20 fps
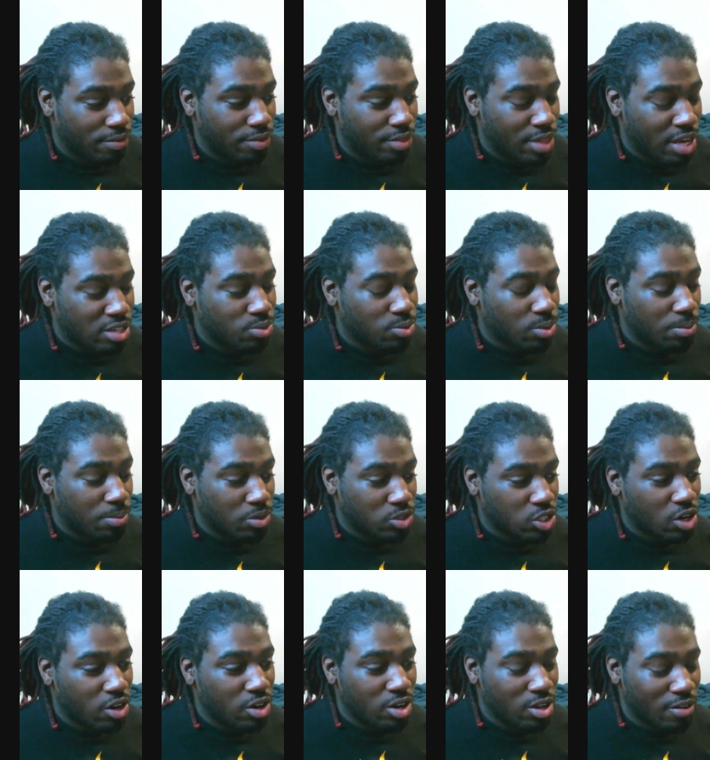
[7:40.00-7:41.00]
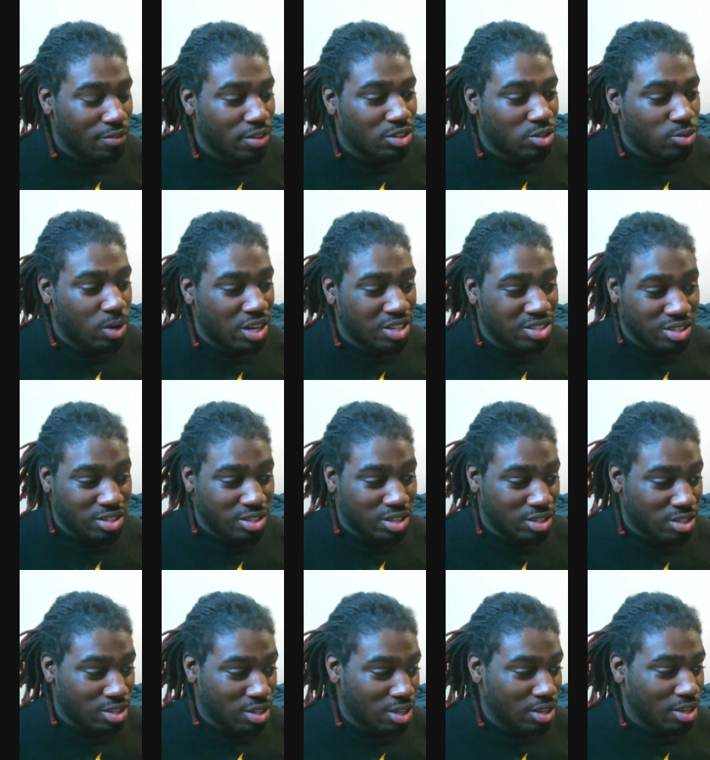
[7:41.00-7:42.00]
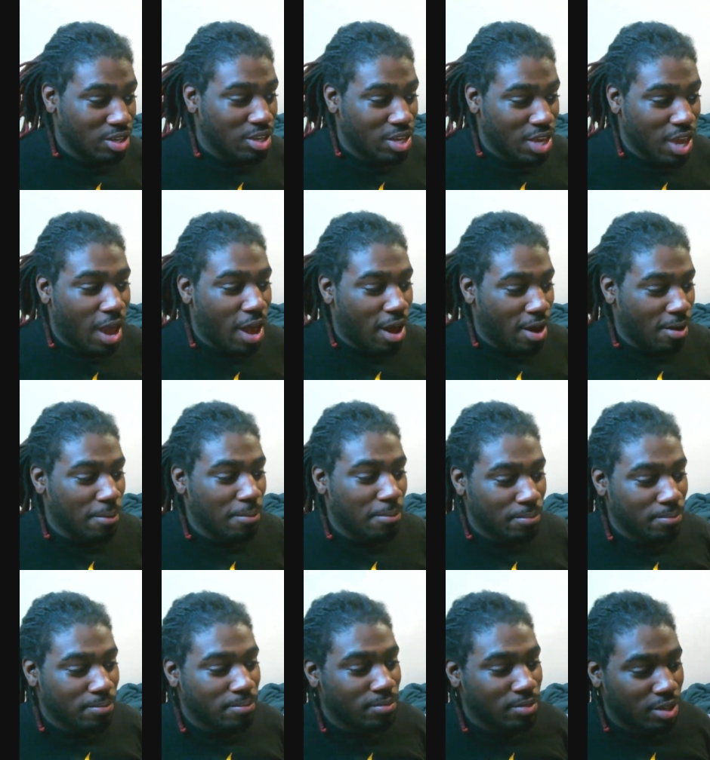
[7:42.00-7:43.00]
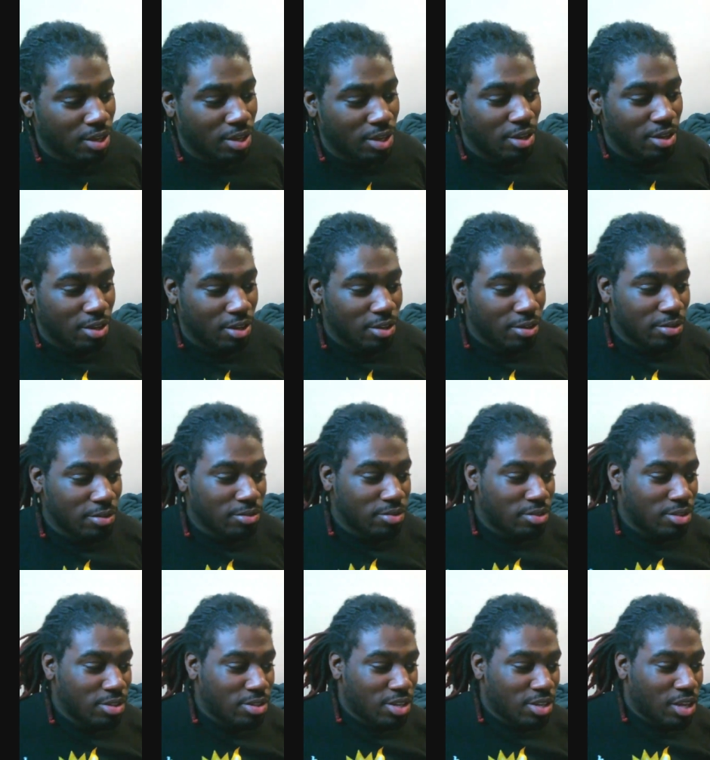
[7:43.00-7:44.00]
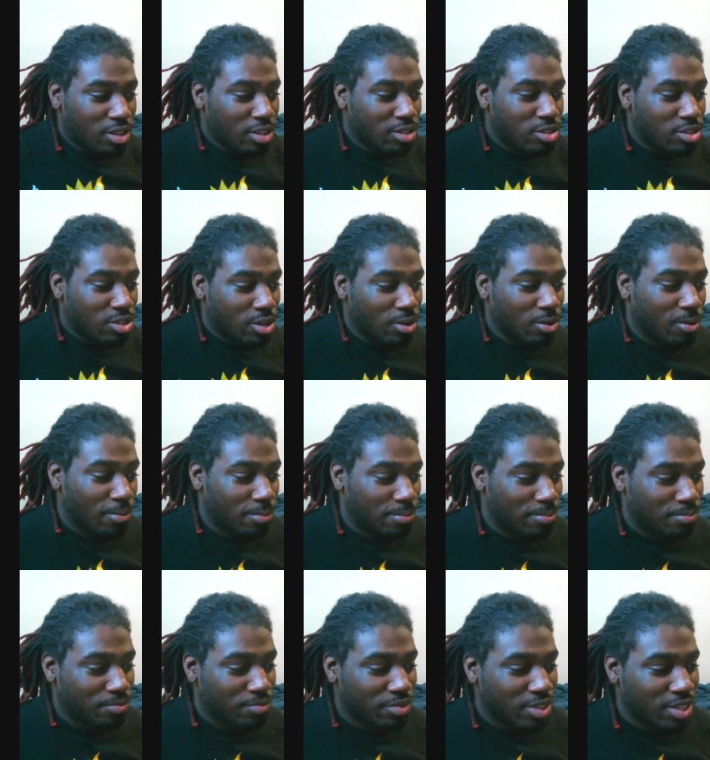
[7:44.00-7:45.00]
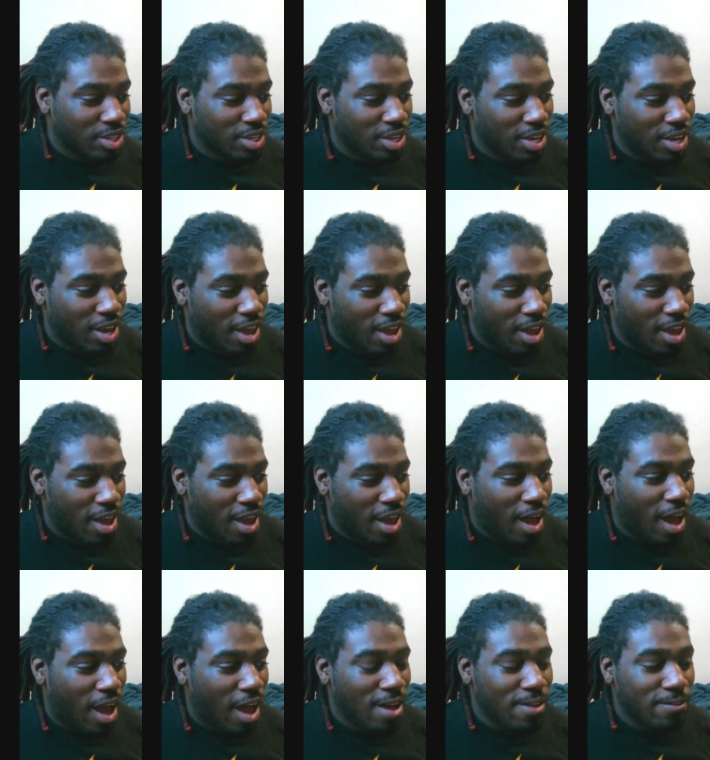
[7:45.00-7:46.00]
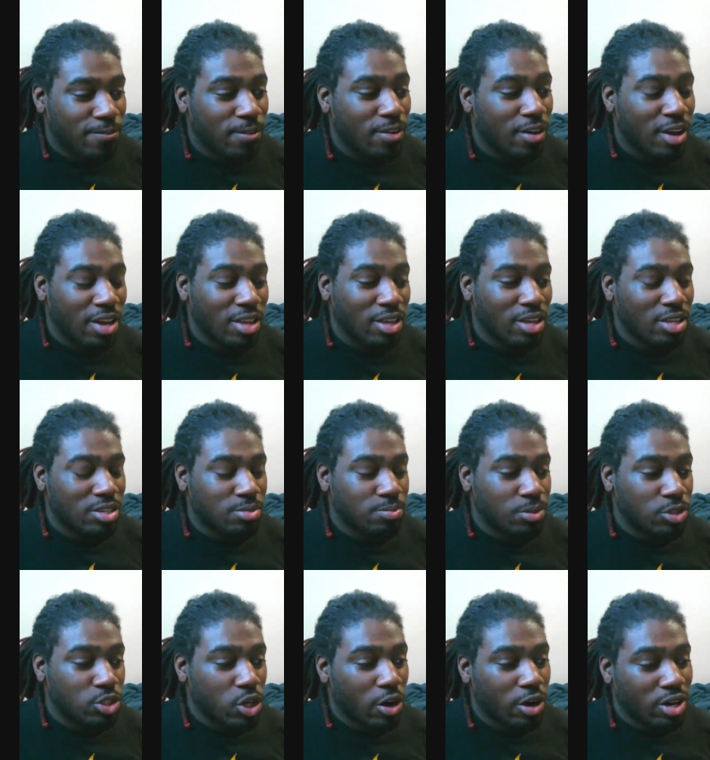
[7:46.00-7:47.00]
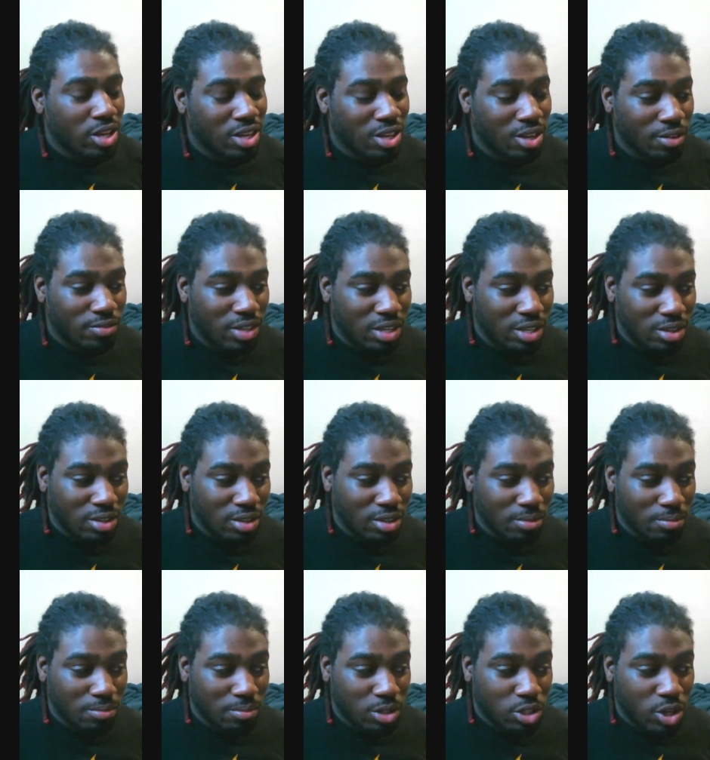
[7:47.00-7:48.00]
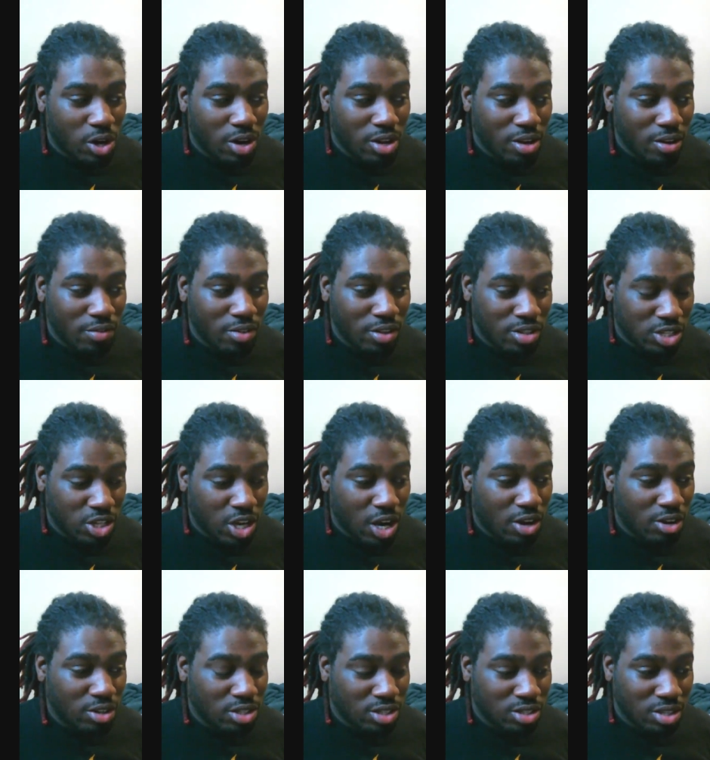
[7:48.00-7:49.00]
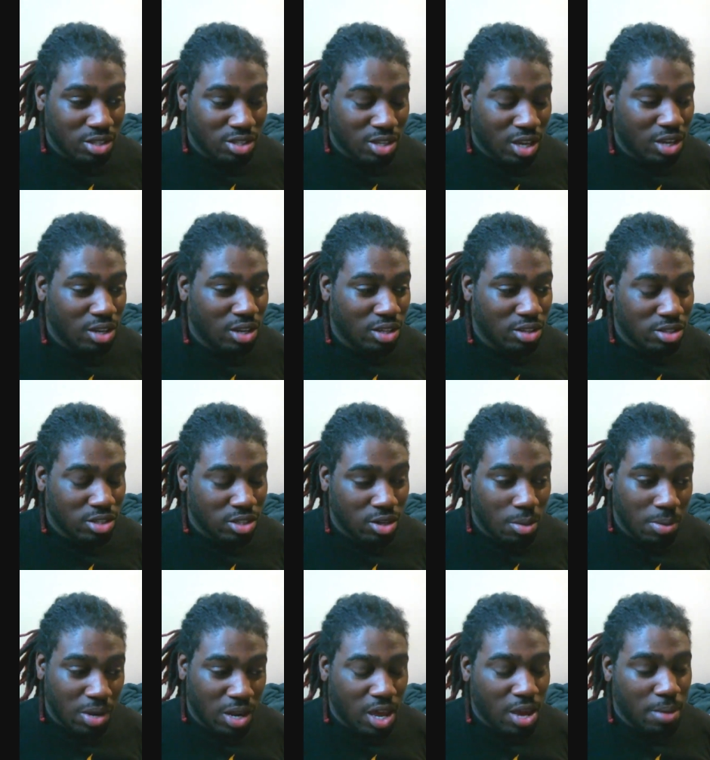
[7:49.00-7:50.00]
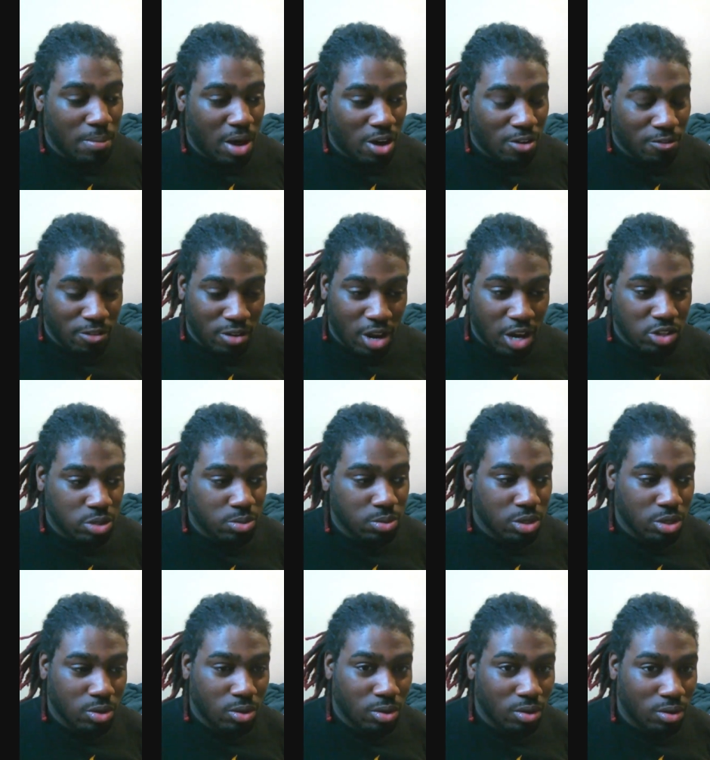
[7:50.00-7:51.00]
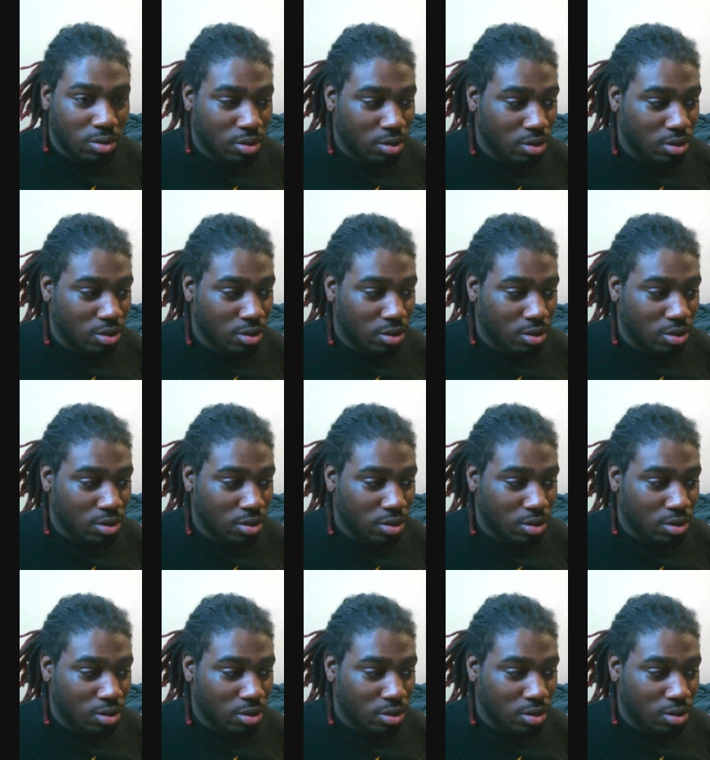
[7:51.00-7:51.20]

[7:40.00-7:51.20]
That's what majority of this was. Is this? Yeah. Descendants too. I feel like it's majority of the majority of this challenge is Descendants with an eight mouth House Musical.